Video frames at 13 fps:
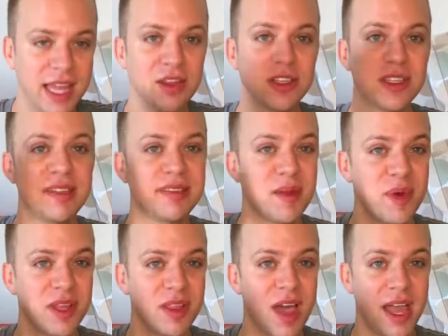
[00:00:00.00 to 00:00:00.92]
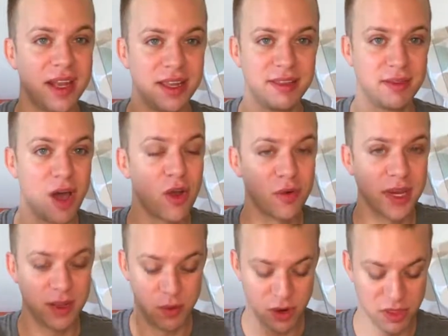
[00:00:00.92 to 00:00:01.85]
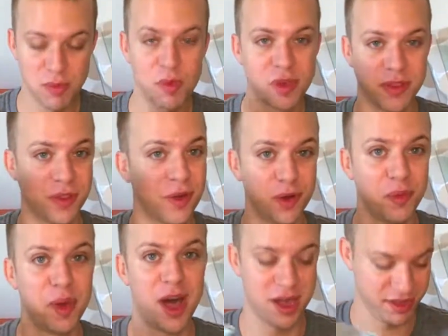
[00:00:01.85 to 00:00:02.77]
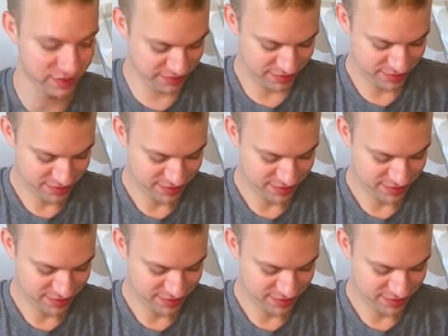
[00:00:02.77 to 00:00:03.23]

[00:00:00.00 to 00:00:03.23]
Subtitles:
I looked this up online. It's already worth more than the whole box.